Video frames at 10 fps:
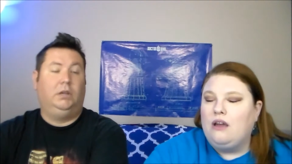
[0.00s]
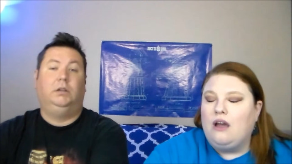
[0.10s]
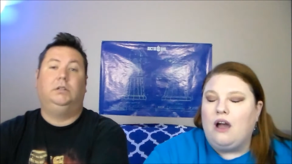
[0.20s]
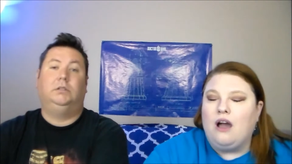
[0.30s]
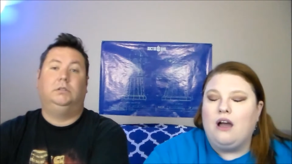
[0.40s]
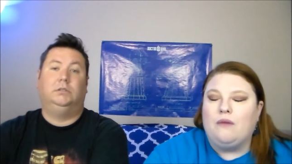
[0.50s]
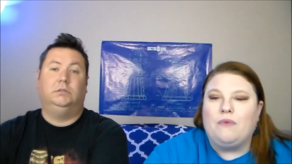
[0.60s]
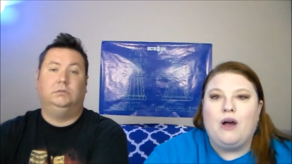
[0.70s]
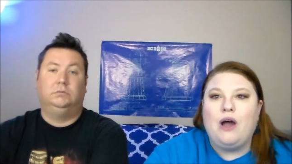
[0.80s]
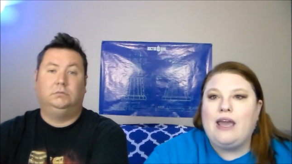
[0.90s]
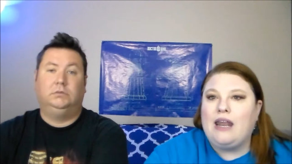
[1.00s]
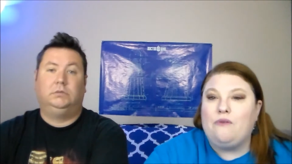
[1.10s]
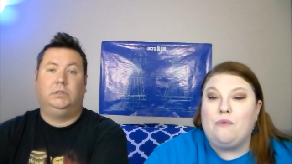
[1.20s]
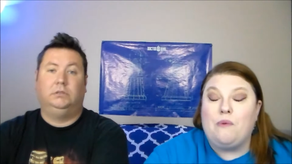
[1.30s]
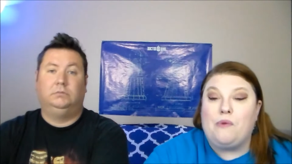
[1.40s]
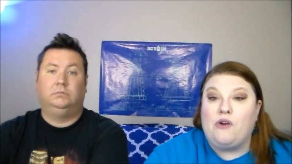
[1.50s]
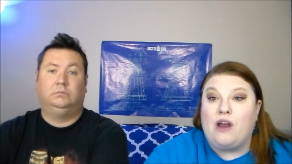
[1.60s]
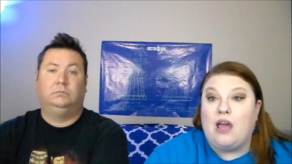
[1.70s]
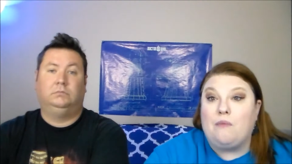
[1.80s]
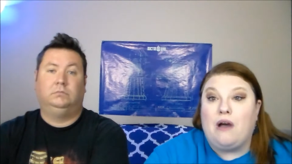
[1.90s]
Speaker 1: Oh, um, oh I can't okay. remember her
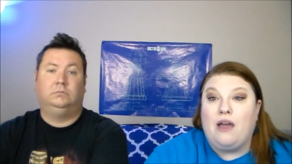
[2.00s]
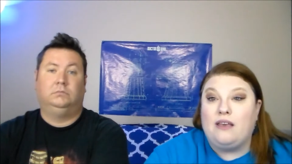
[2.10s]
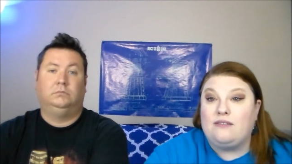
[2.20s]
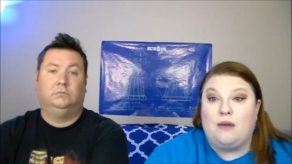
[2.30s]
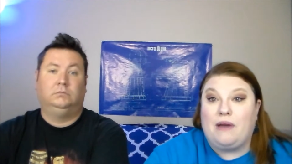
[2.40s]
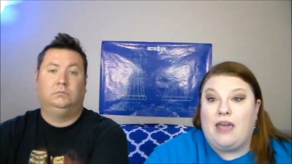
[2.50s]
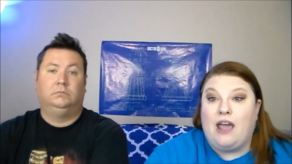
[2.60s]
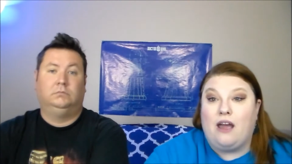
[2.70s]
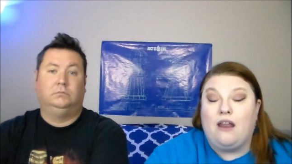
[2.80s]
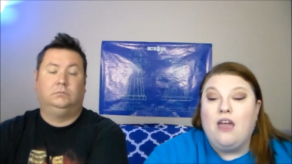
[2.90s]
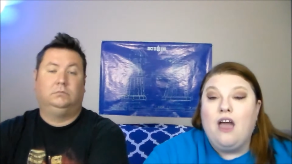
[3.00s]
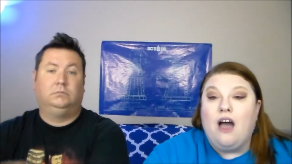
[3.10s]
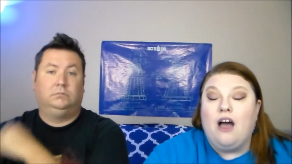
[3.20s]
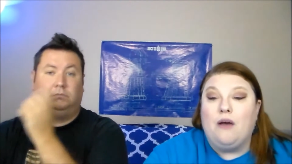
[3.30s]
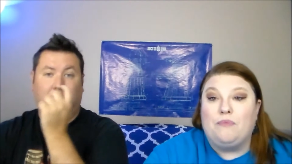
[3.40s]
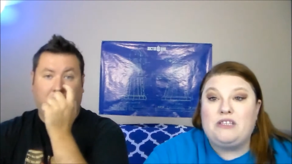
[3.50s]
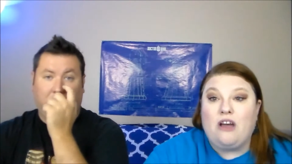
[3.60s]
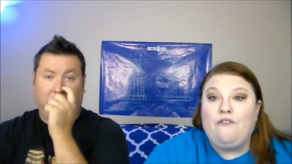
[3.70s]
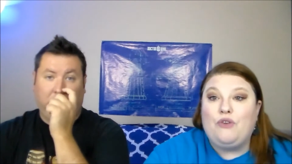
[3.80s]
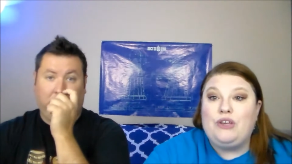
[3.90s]
name. Uh, his name I can't. Um, but
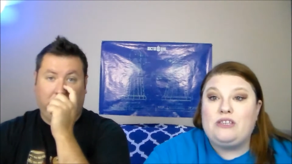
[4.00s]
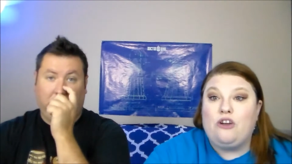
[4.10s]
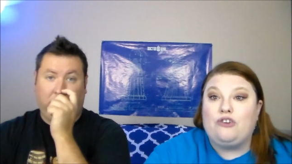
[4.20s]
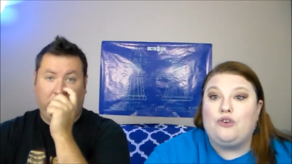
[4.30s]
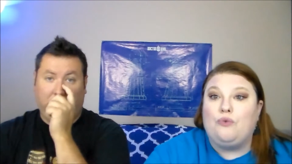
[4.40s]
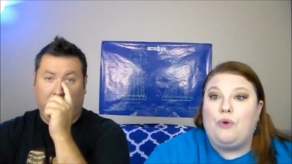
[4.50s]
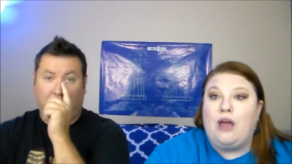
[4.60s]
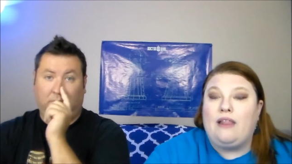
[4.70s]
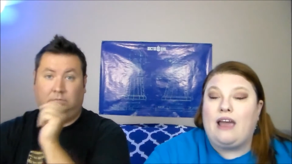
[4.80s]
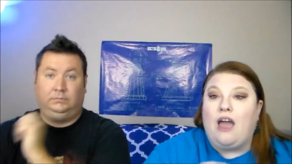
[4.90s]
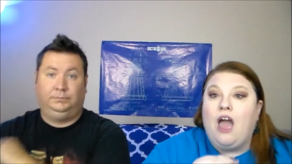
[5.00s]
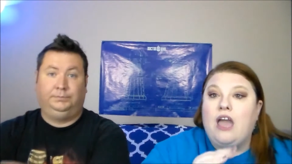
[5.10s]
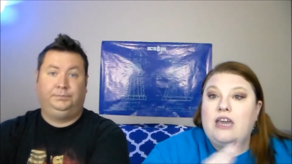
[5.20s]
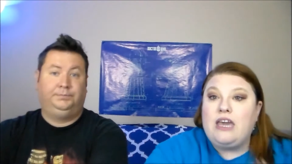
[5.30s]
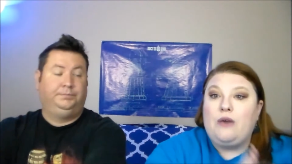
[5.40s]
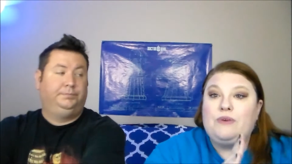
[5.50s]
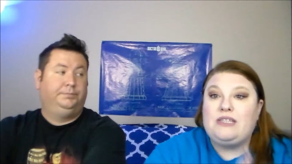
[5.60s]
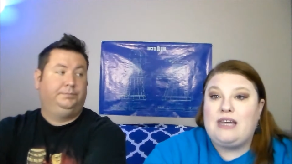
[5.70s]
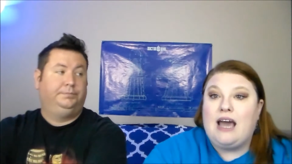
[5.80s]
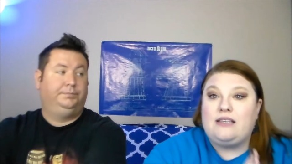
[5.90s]
Scott Foley's character, like he
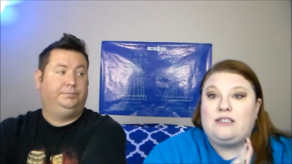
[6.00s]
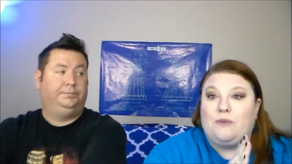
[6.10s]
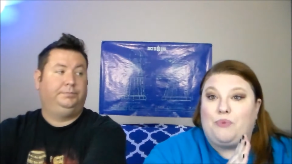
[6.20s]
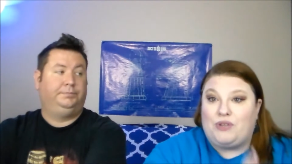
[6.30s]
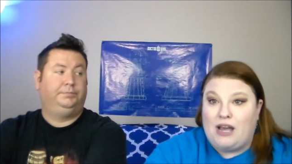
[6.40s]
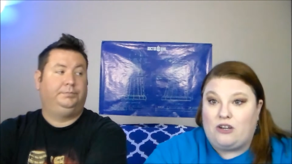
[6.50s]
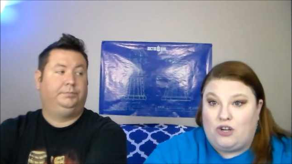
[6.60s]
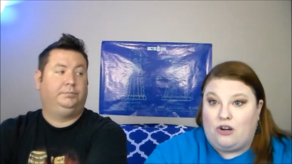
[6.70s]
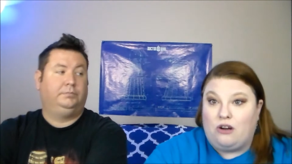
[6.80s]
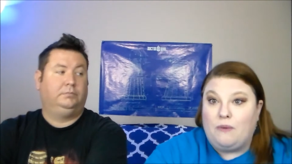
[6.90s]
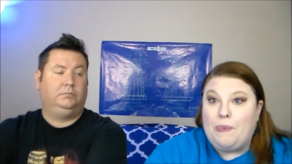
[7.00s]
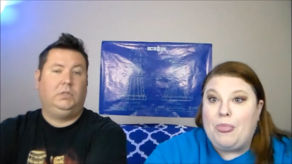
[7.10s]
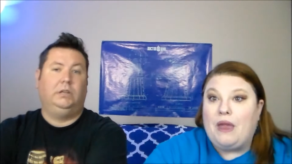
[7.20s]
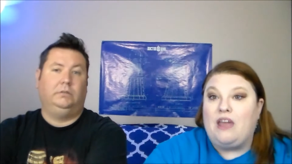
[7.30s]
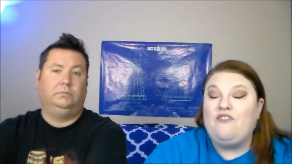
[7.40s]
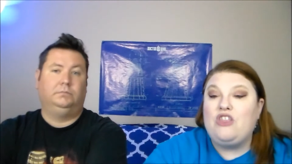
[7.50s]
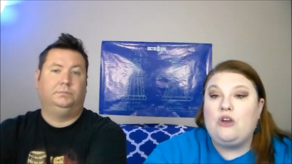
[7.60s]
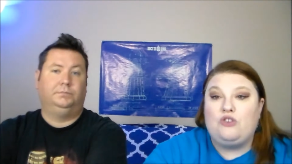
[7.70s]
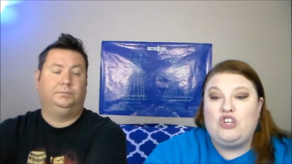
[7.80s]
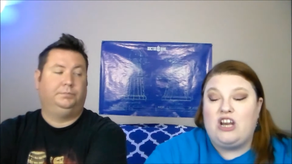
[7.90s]
was tasked to protect her, yeah. even
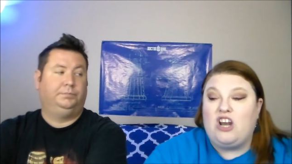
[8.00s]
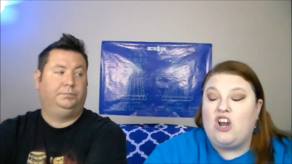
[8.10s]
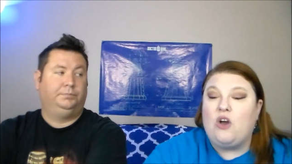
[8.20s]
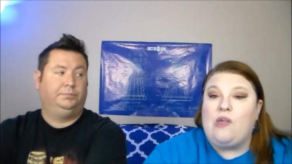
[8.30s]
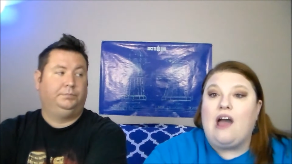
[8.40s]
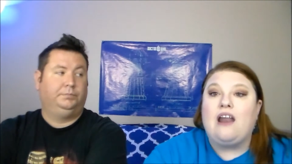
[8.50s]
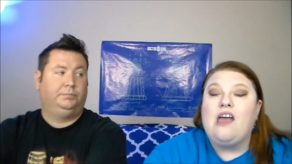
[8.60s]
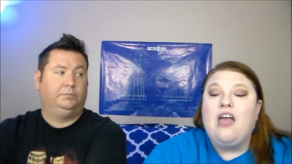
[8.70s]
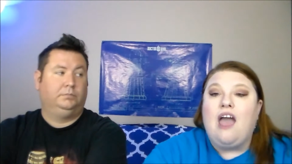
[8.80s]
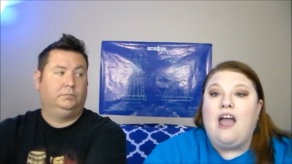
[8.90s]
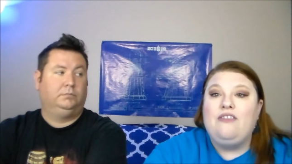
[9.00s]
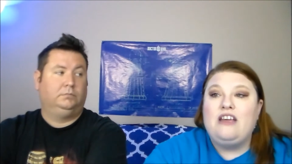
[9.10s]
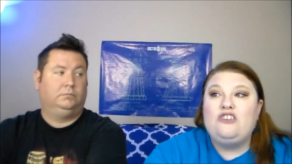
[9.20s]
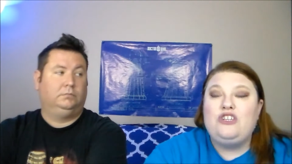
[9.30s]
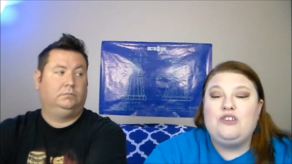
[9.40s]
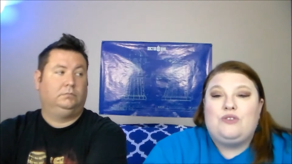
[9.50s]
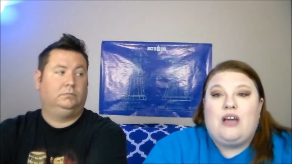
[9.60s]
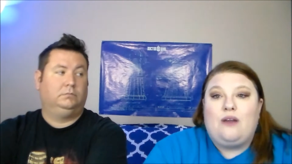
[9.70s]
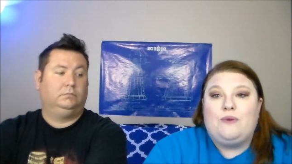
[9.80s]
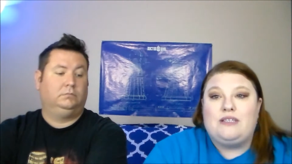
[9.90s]
though she didn't know that. And then she
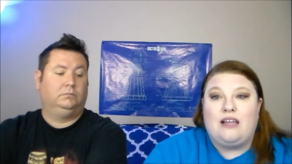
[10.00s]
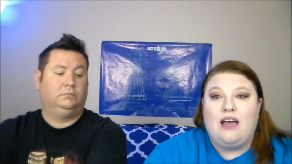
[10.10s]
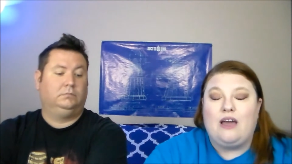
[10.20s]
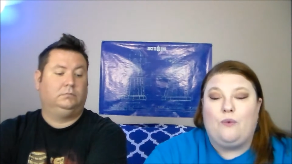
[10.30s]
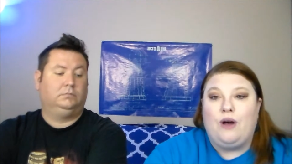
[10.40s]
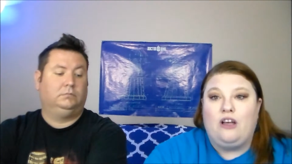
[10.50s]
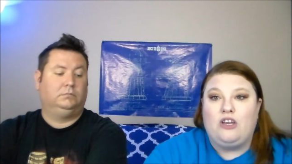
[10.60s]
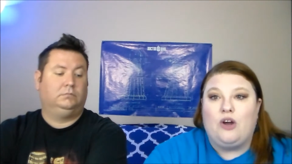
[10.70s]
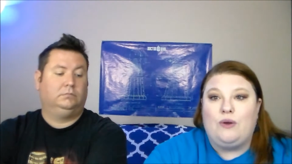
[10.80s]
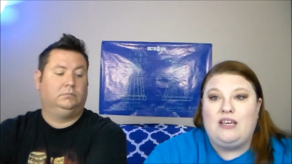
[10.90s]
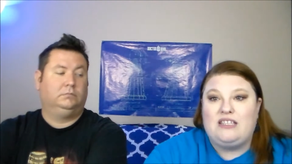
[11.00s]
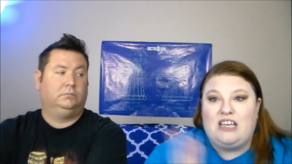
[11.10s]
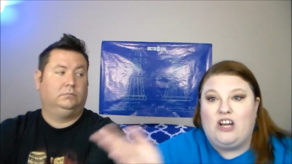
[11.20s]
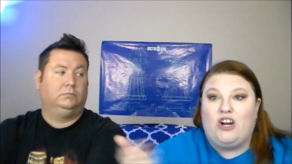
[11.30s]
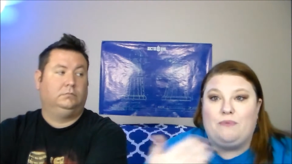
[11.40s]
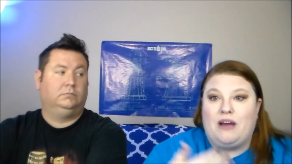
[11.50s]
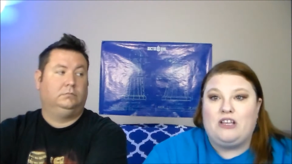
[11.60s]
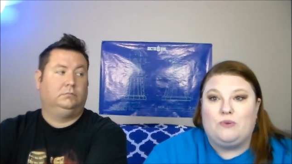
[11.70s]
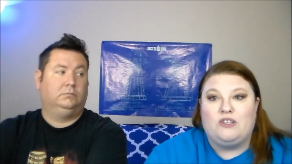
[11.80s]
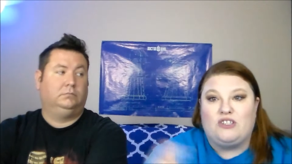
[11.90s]
just kind of was like, well, you know, he's here,
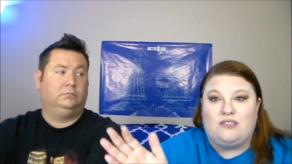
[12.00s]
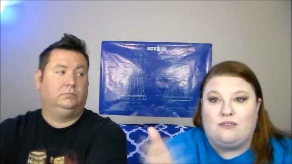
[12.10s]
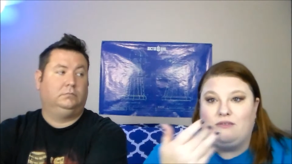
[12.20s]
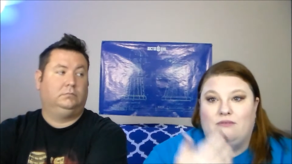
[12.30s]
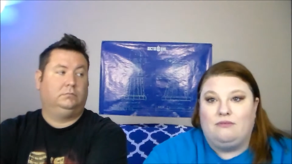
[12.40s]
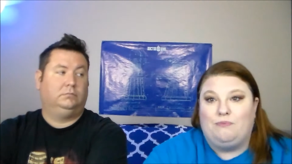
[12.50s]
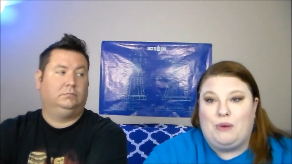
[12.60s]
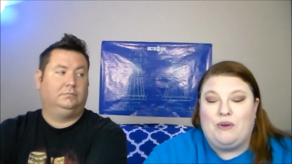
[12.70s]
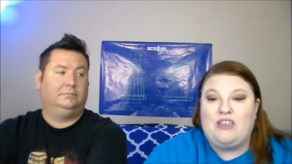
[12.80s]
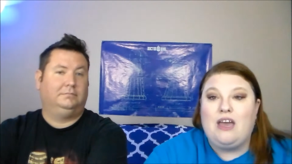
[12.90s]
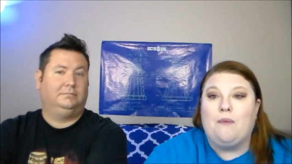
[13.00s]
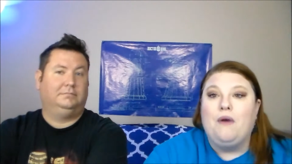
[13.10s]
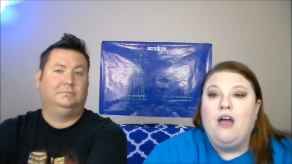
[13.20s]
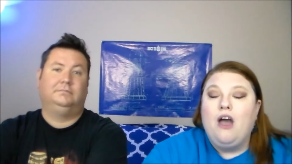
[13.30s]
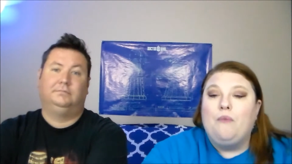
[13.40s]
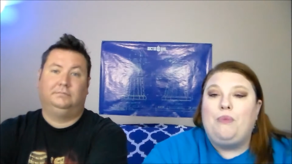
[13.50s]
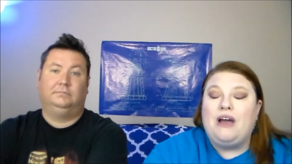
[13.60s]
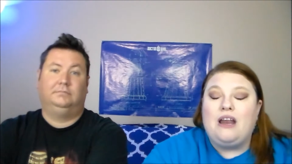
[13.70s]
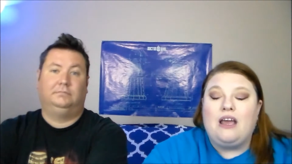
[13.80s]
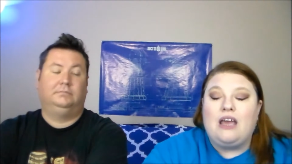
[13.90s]
might as well just be with him.
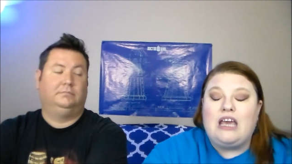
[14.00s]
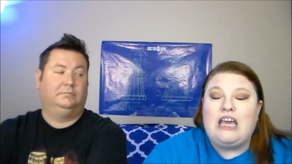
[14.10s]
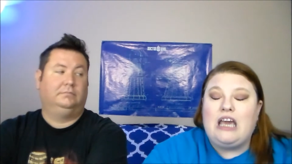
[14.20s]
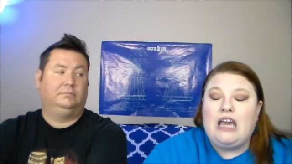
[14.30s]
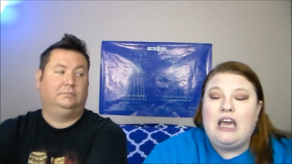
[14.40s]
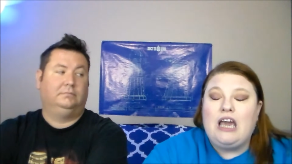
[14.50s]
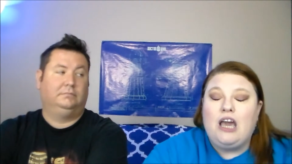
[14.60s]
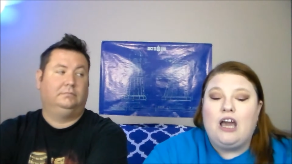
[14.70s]
But he